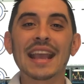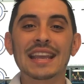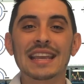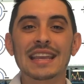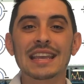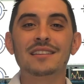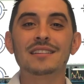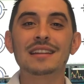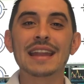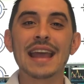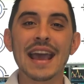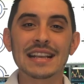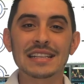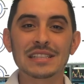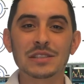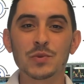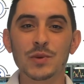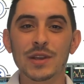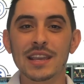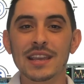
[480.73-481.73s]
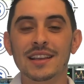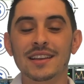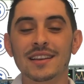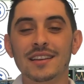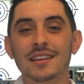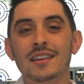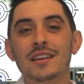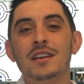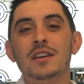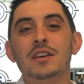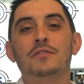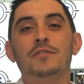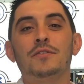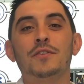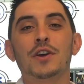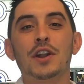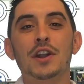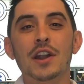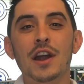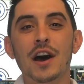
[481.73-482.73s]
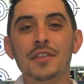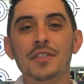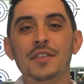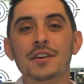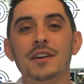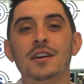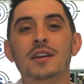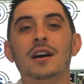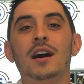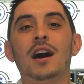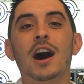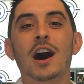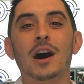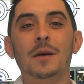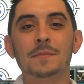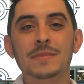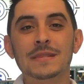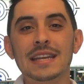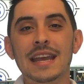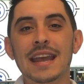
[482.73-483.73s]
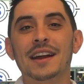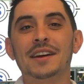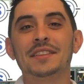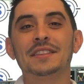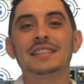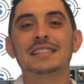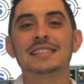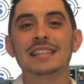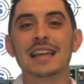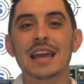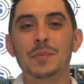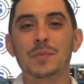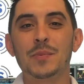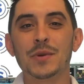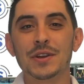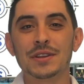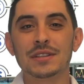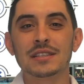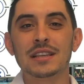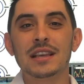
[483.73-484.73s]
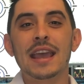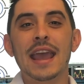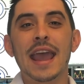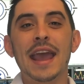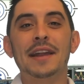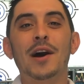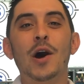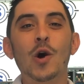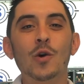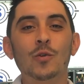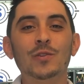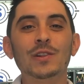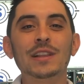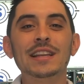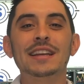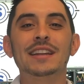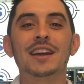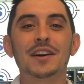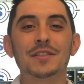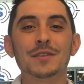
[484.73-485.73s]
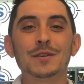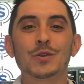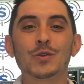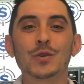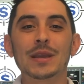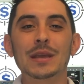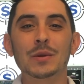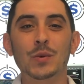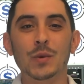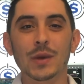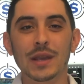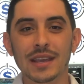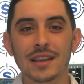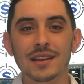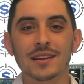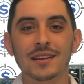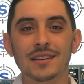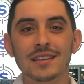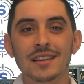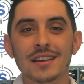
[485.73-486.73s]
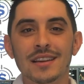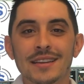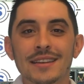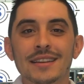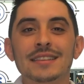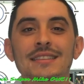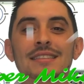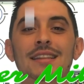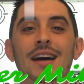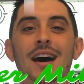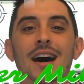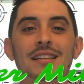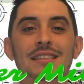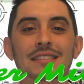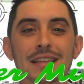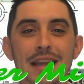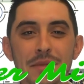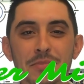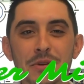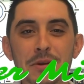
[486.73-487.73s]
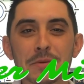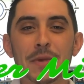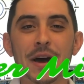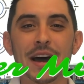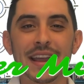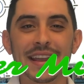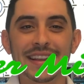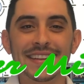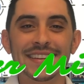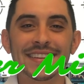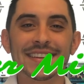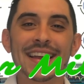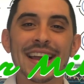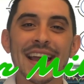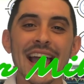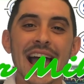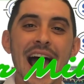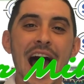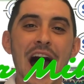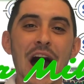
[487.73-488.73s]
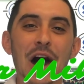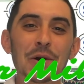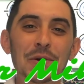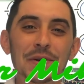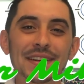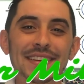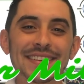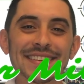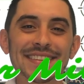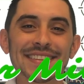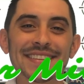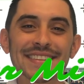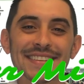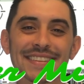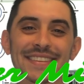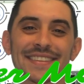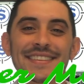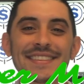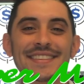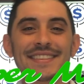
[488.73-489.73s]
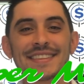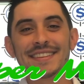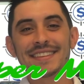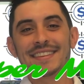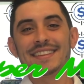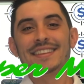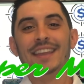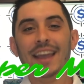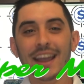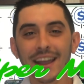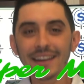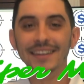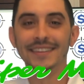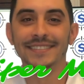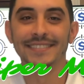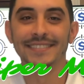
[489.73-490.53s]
here next week for another update on the snipers and hopefully another green week. Stock Sniper Mike, out! Yeah.